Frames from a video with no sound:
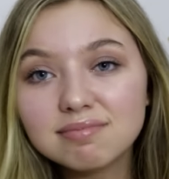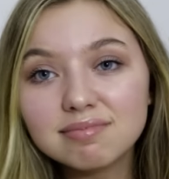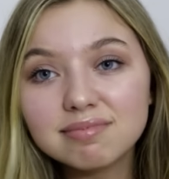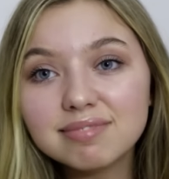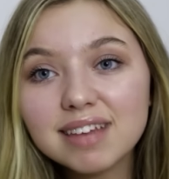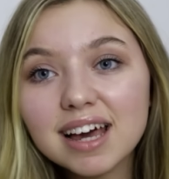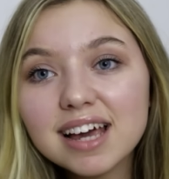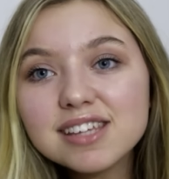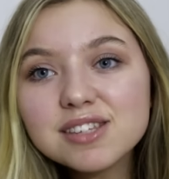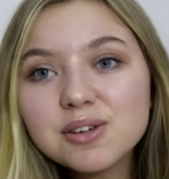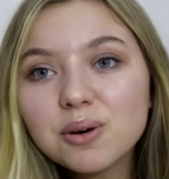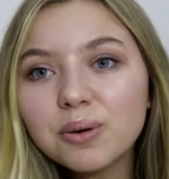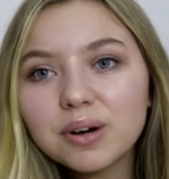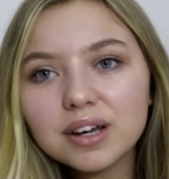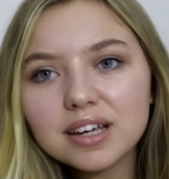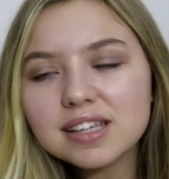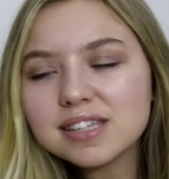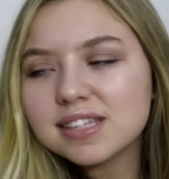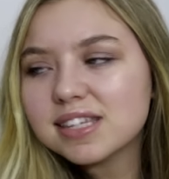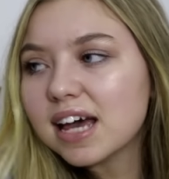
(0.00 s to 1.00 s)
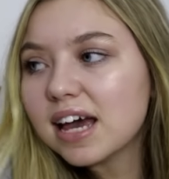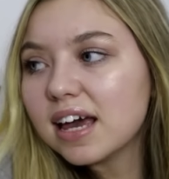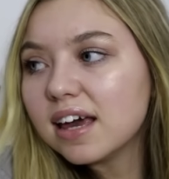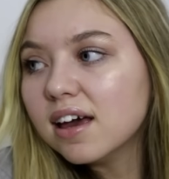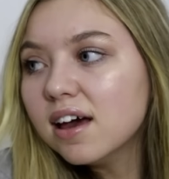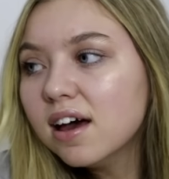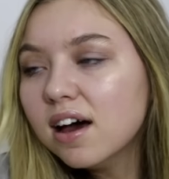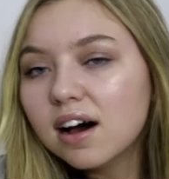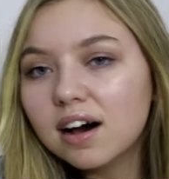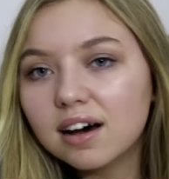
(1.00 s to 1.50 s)
That is all I can
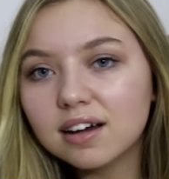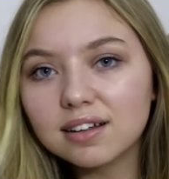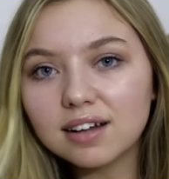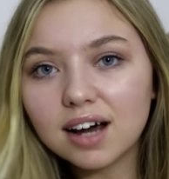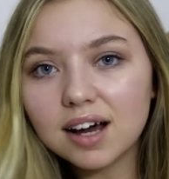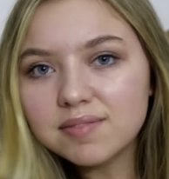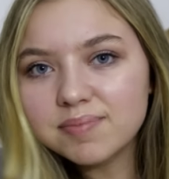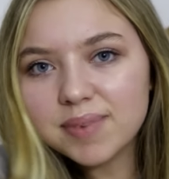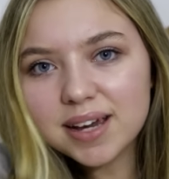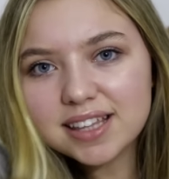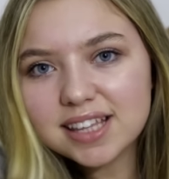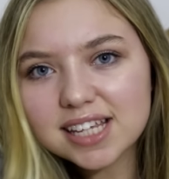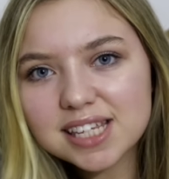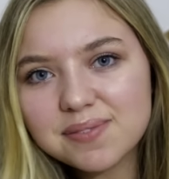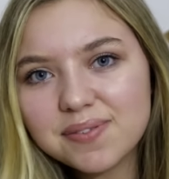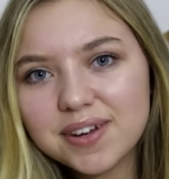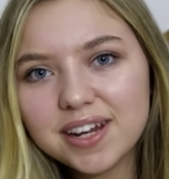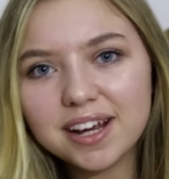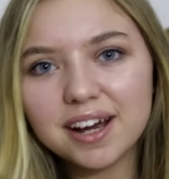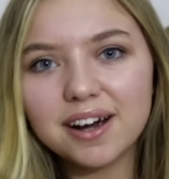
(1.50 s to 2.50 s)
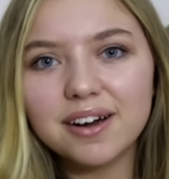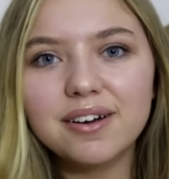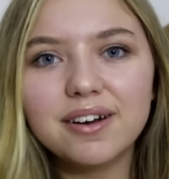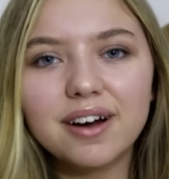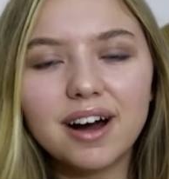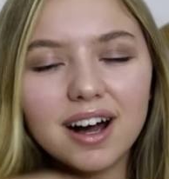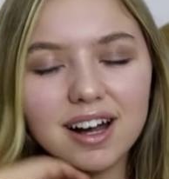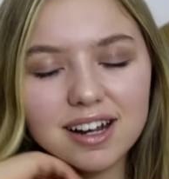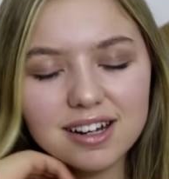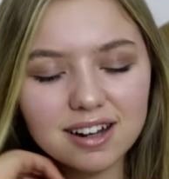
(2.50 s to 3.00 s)
say. I've made this video.
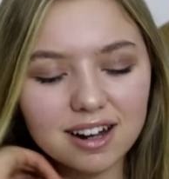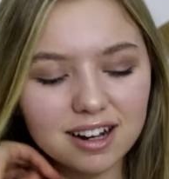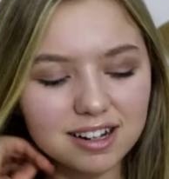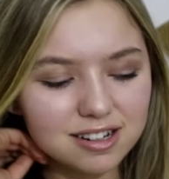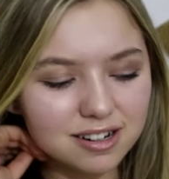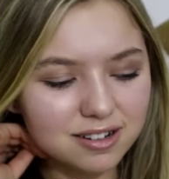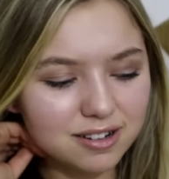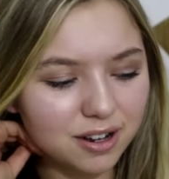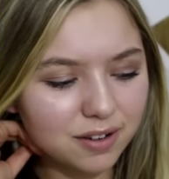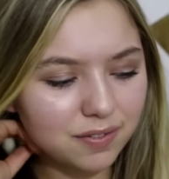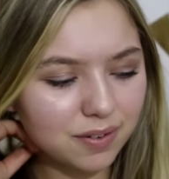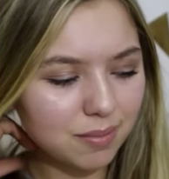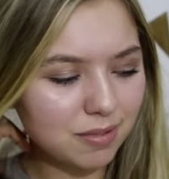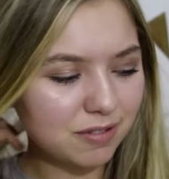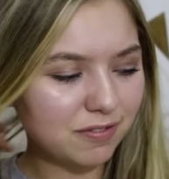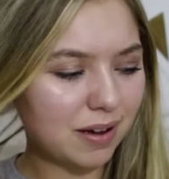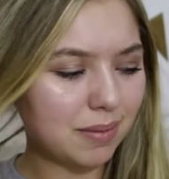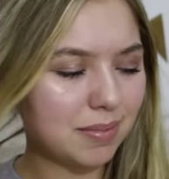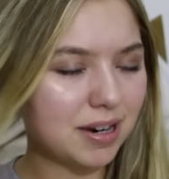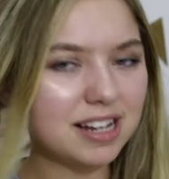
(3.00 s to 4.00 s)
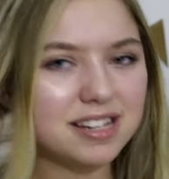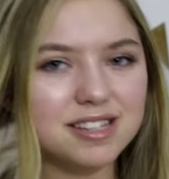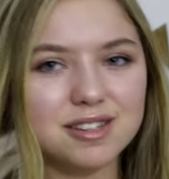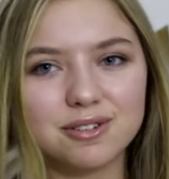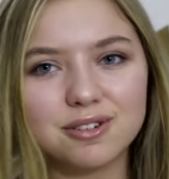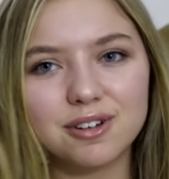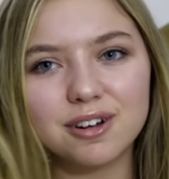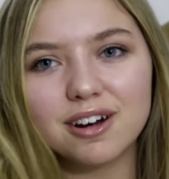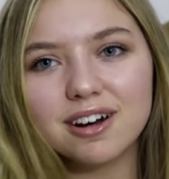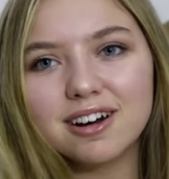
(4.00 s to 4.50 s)
I don't know if I'm a feminist
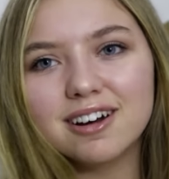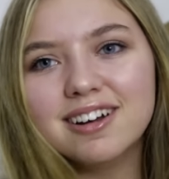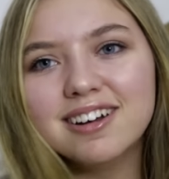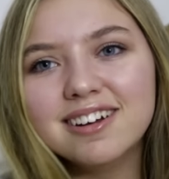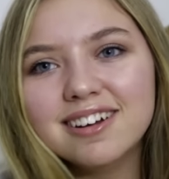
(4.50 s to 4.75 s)
or not.